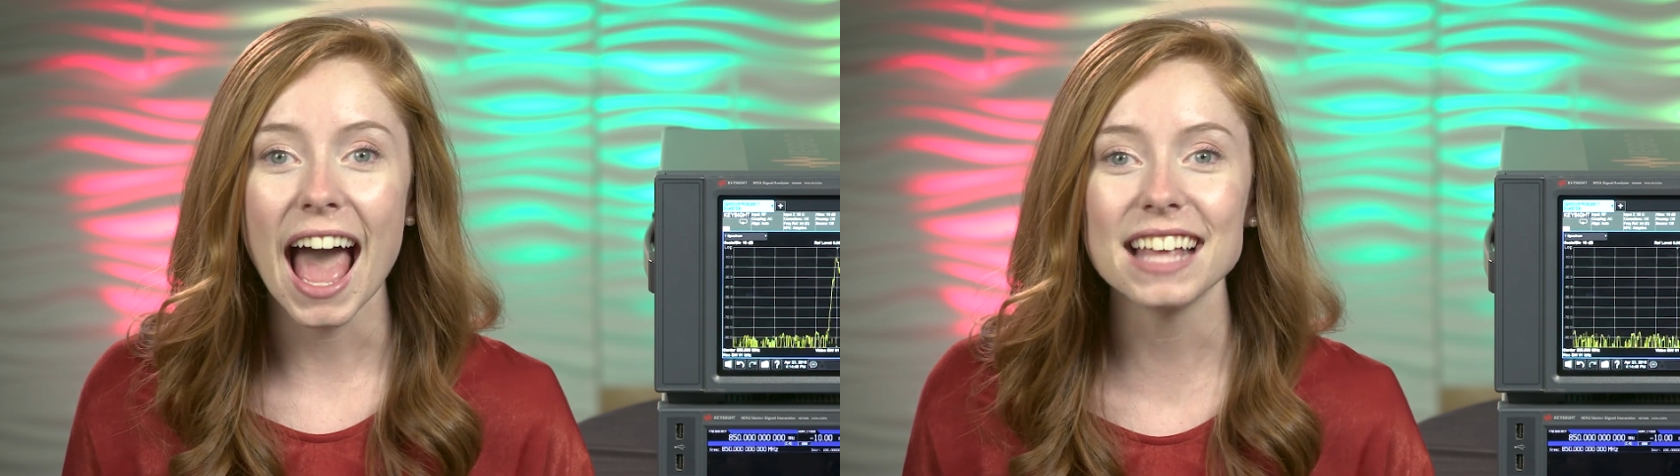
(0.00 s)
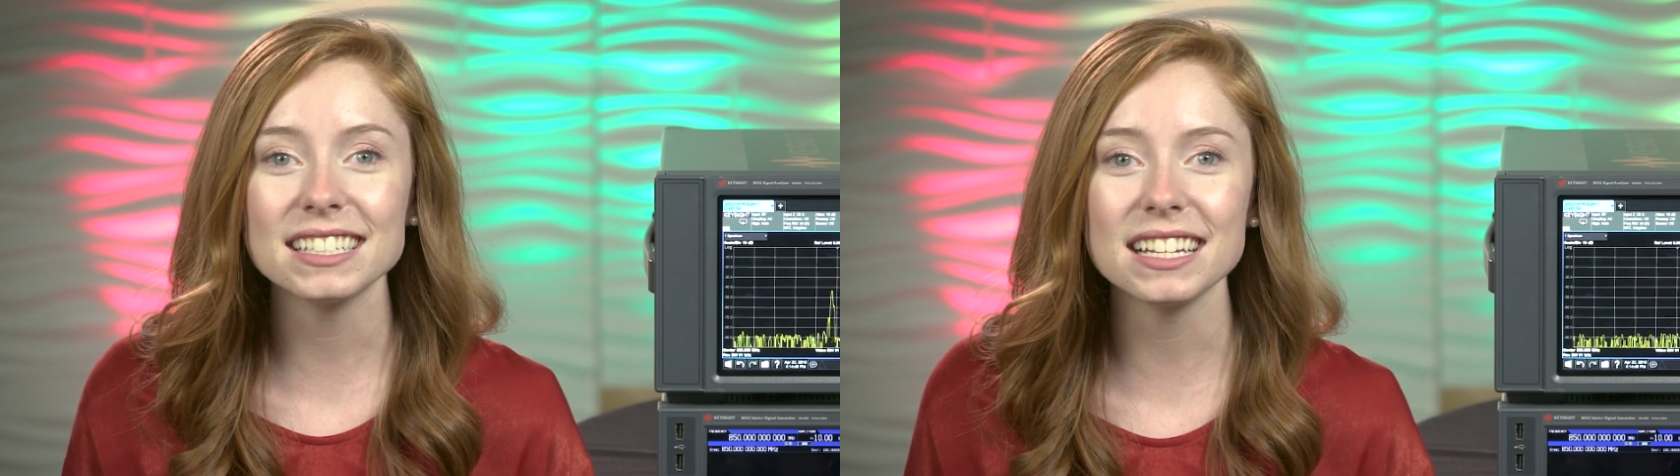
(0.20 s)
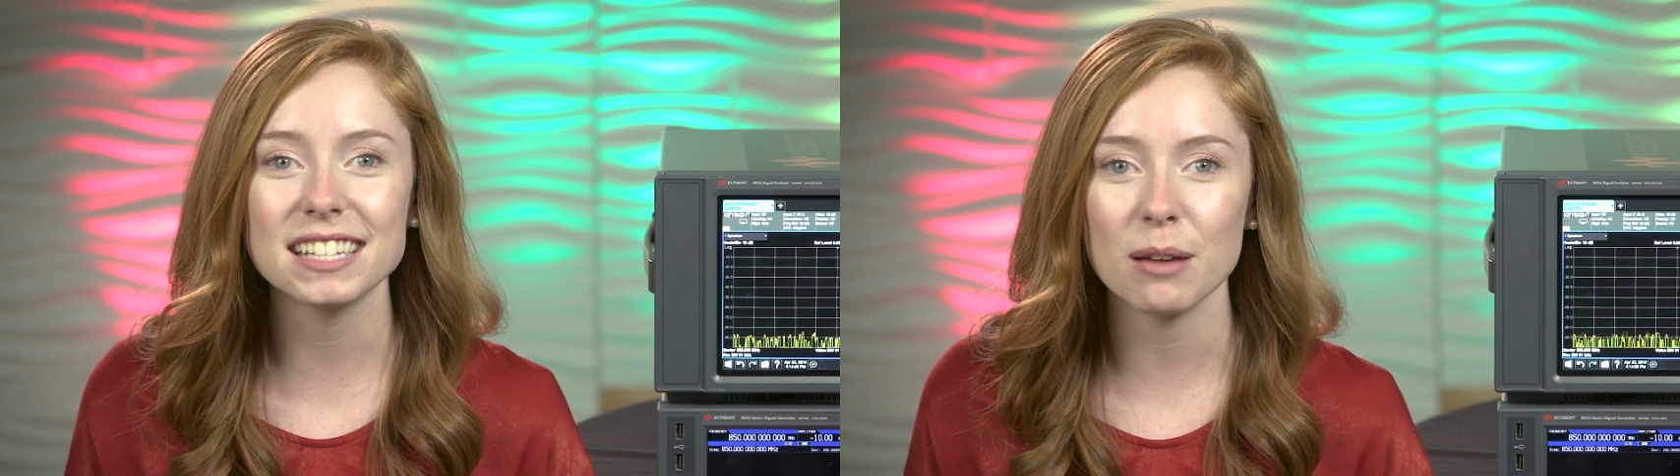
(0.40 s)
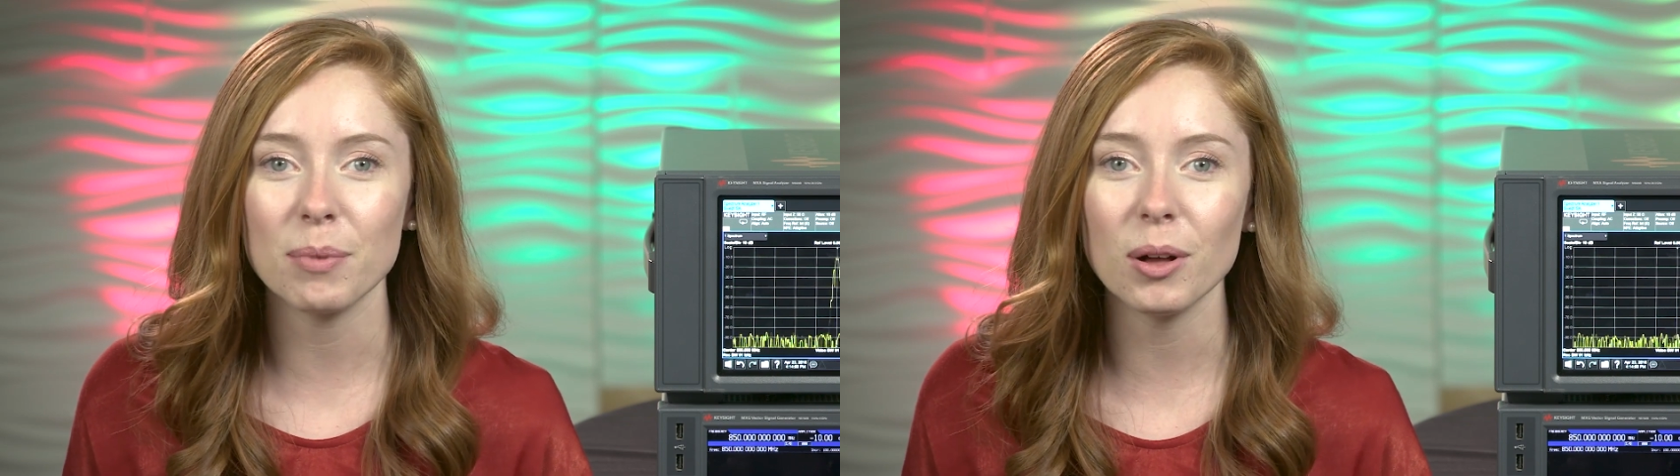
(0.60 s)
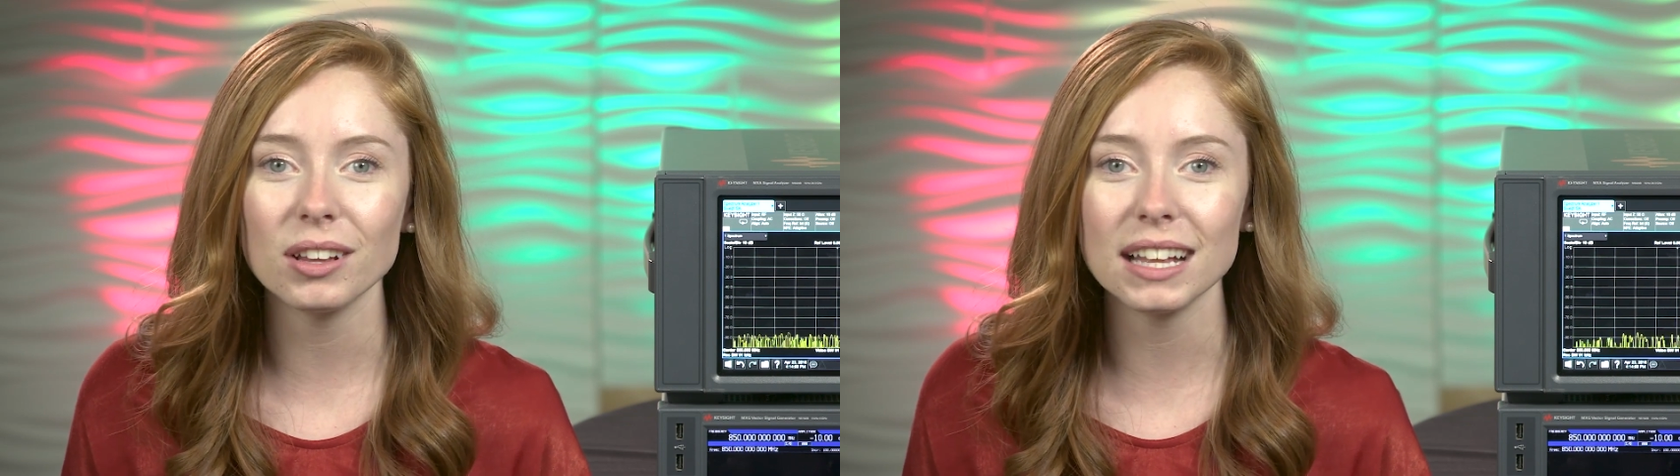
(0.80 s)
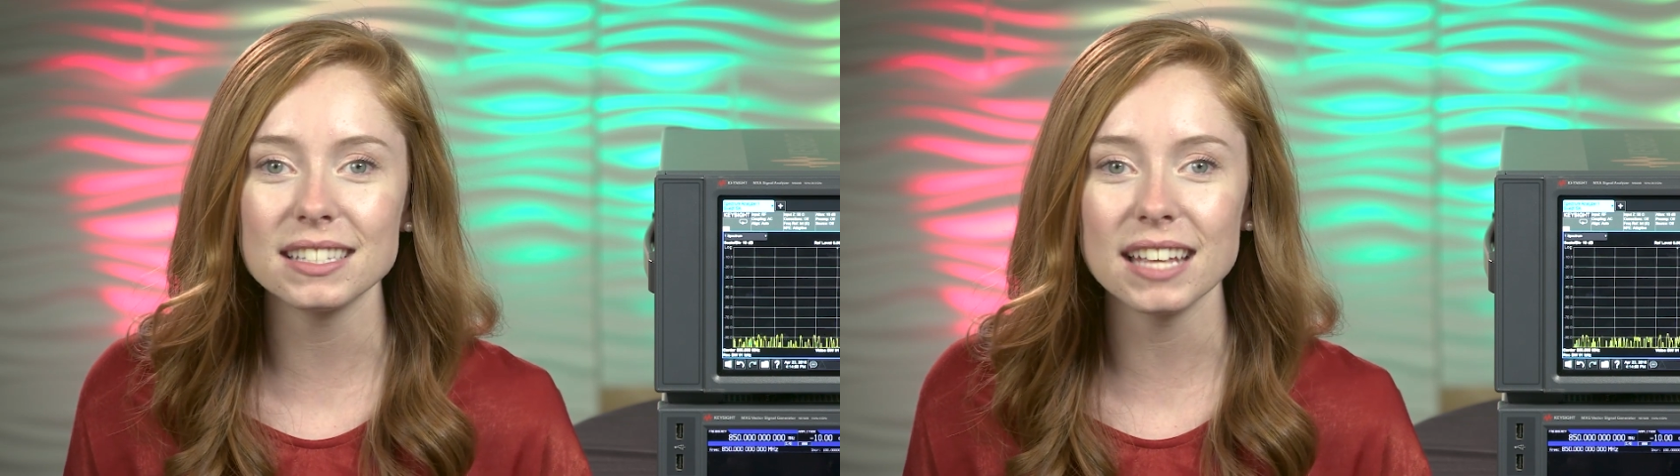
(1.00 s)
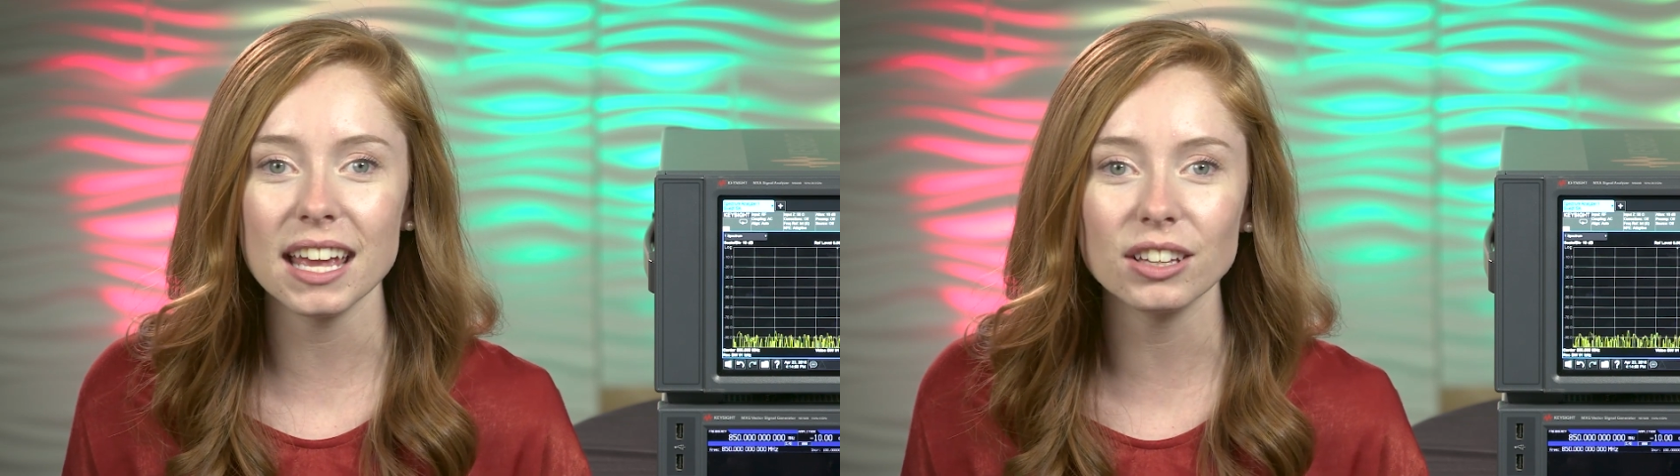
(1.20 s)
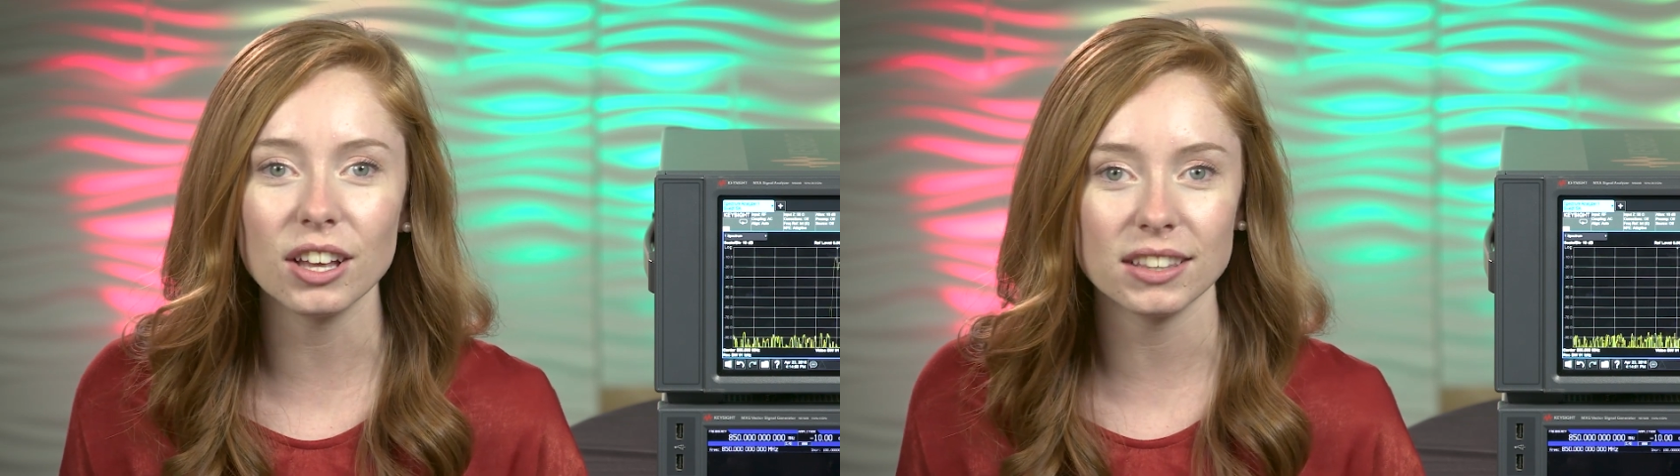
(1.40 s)
As an example, let's
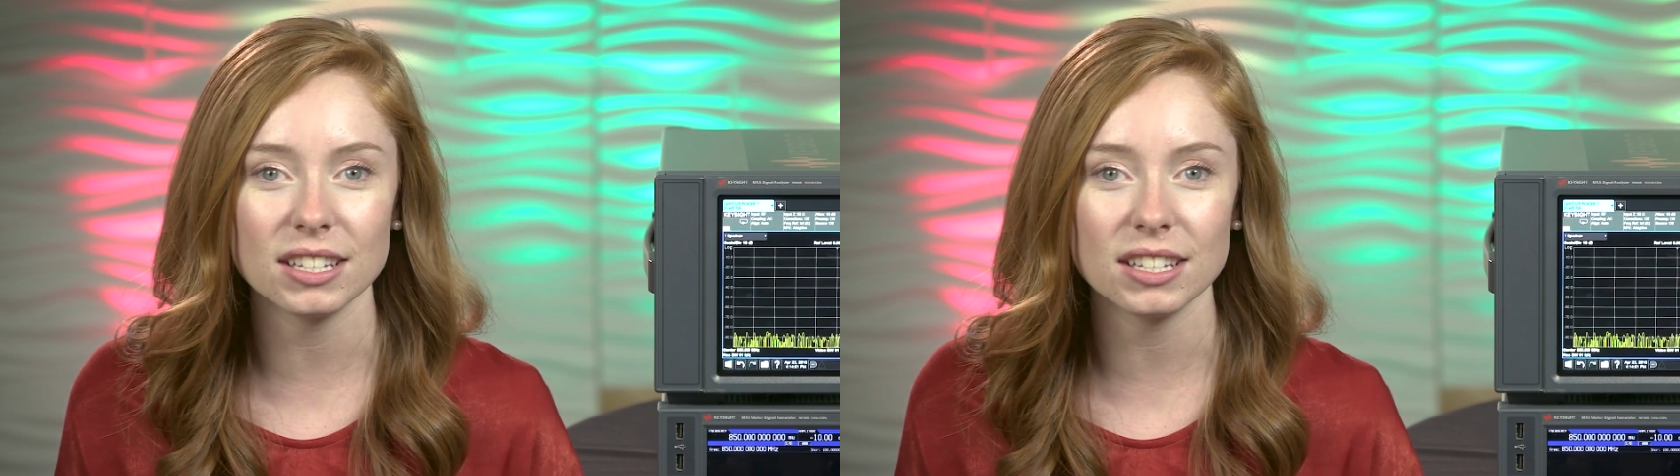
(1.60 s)
take a look